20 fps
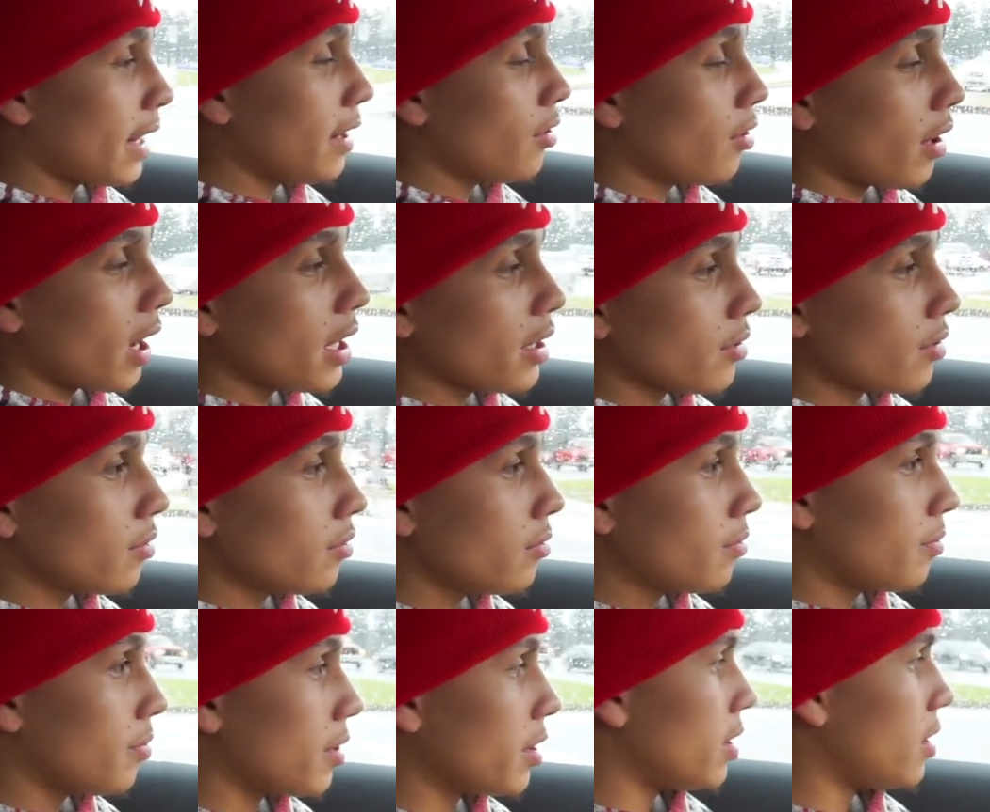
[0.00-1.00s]
i know i know
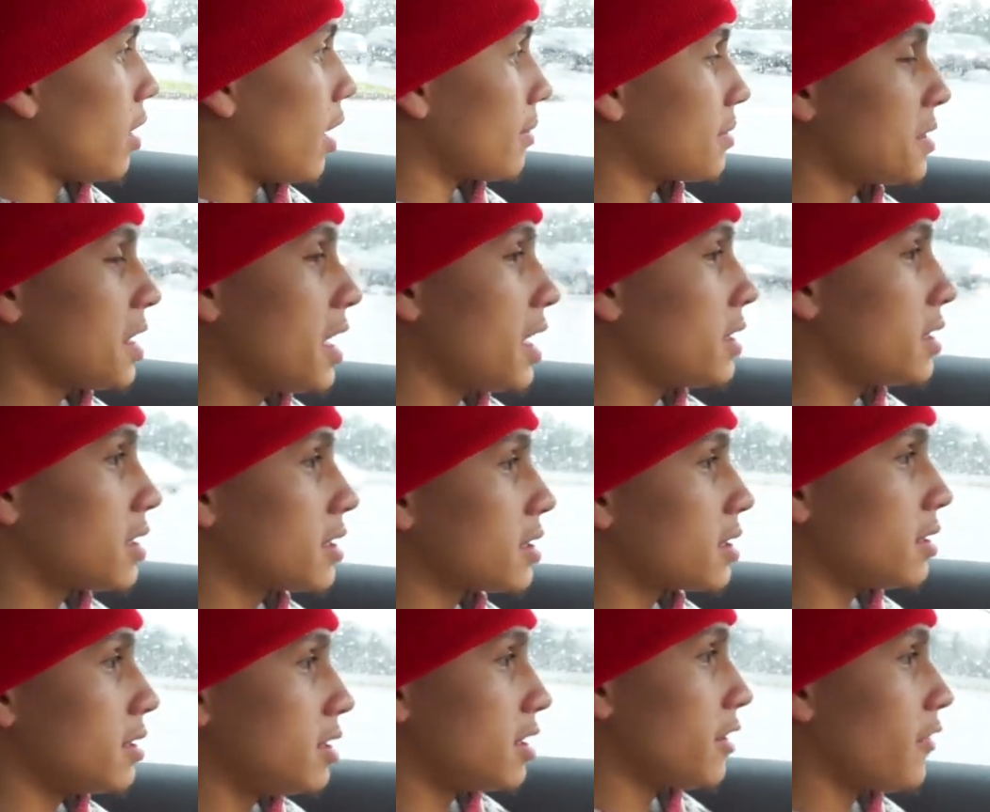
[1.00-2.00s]
but i'm saying
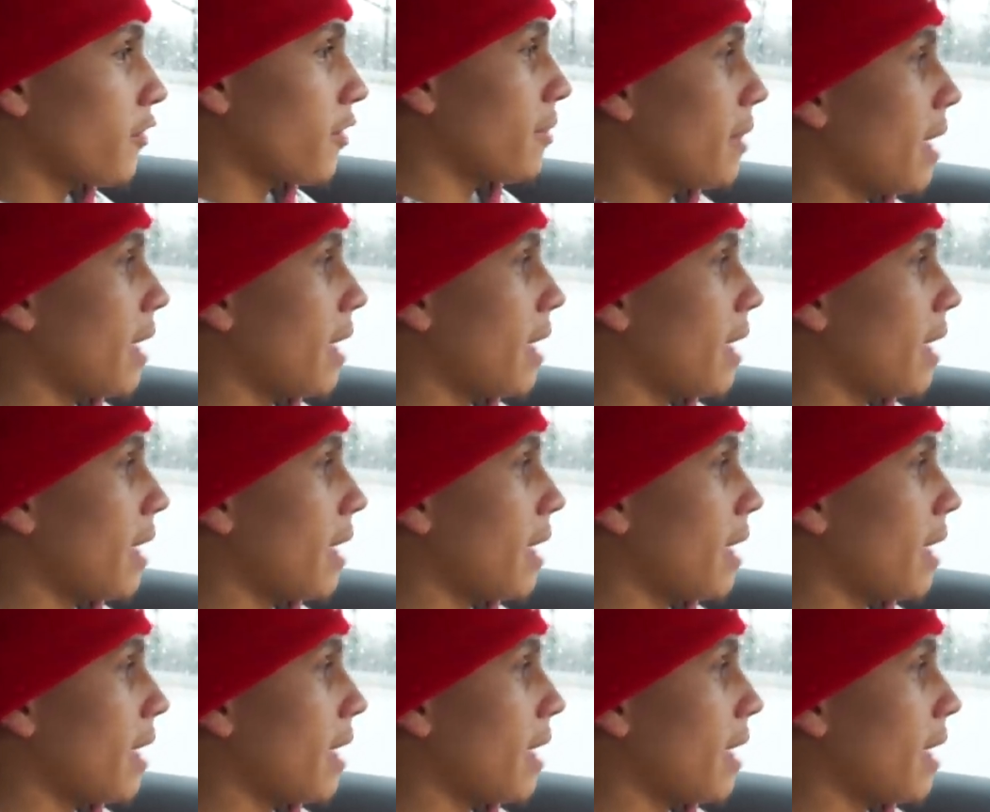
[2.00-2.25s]
just just from